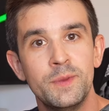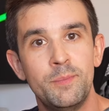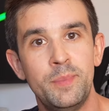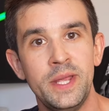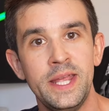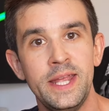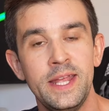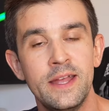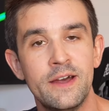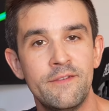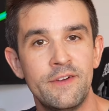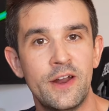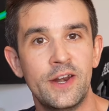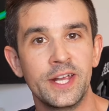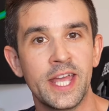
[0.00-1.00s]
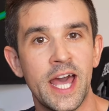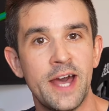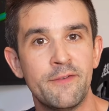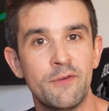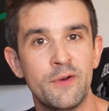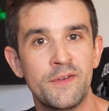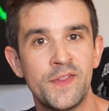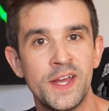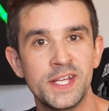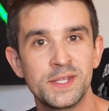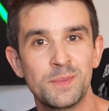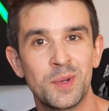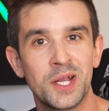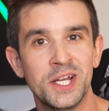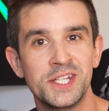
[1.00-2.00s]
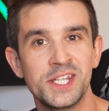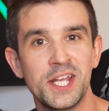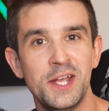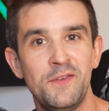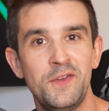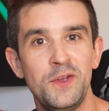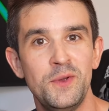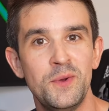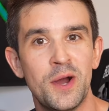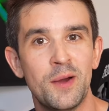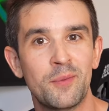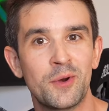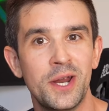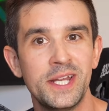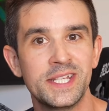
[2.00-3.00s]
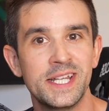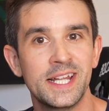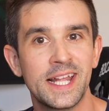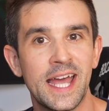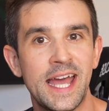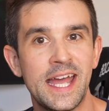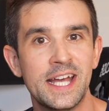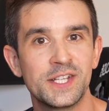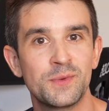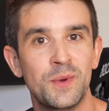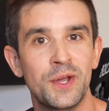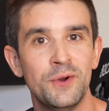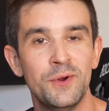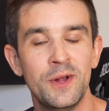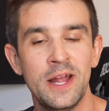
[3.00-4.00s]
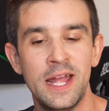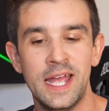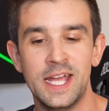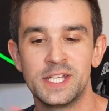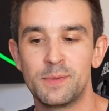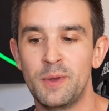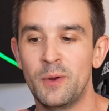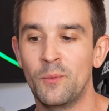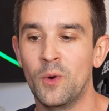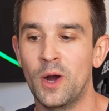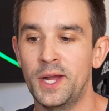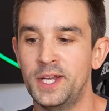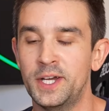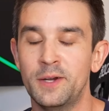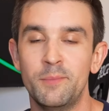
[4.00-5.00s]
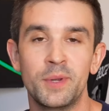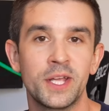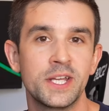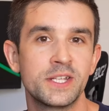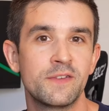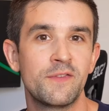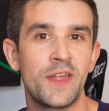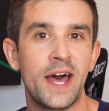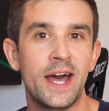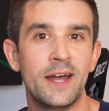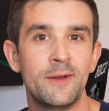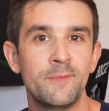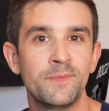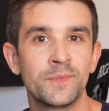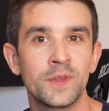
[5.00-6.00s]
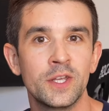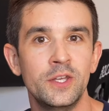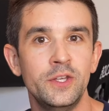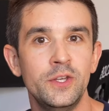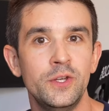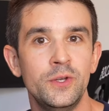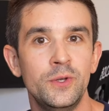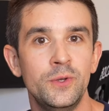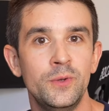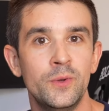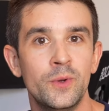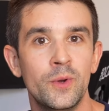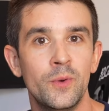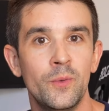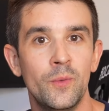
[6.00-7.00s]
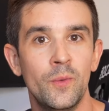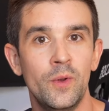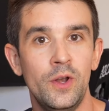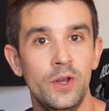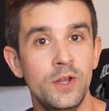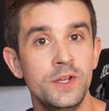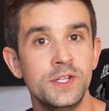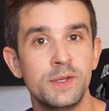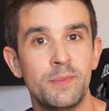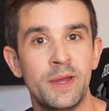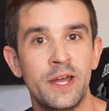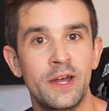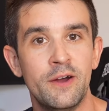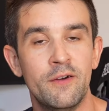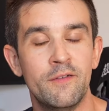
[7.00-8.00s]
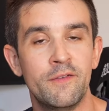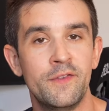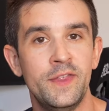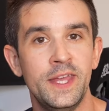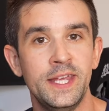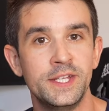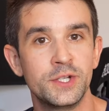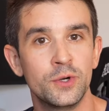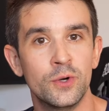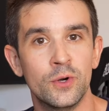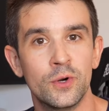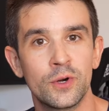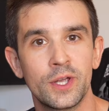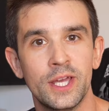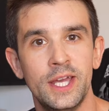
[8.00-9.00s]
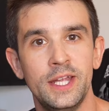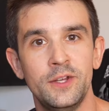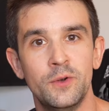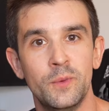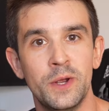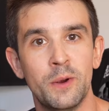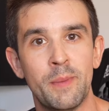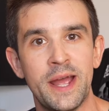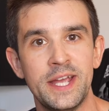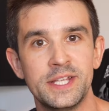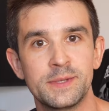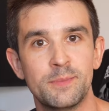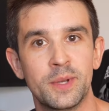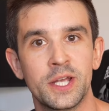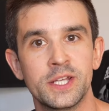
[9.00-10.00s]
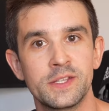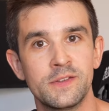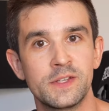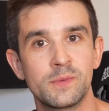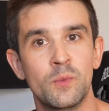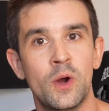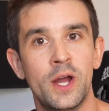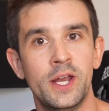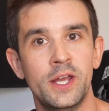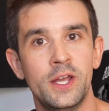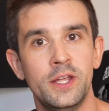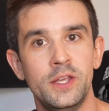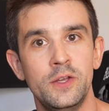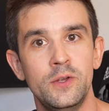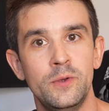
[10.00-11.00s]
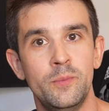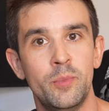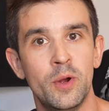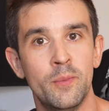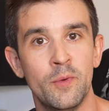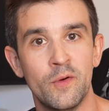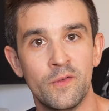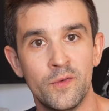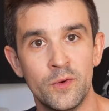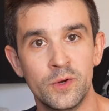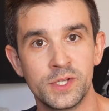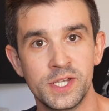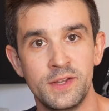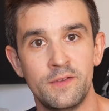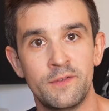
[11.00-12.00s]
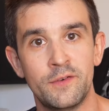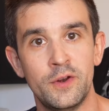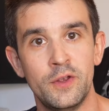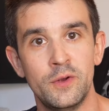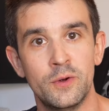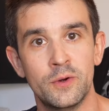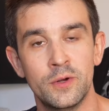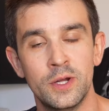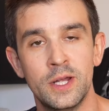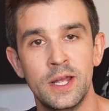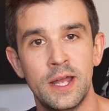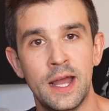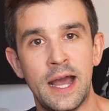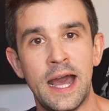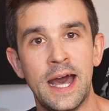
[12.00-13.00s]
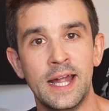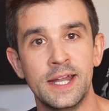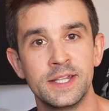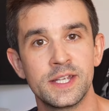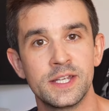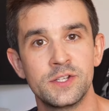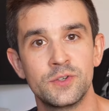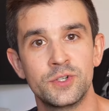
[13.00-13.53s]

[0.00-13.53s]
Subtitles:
be very careful with this, because if you upgrade to the KS wheel, it's a bit wider, and because of that, you lose a bit of the torque in your wheelbase. Because it's wider, you put more force in through your hands as you're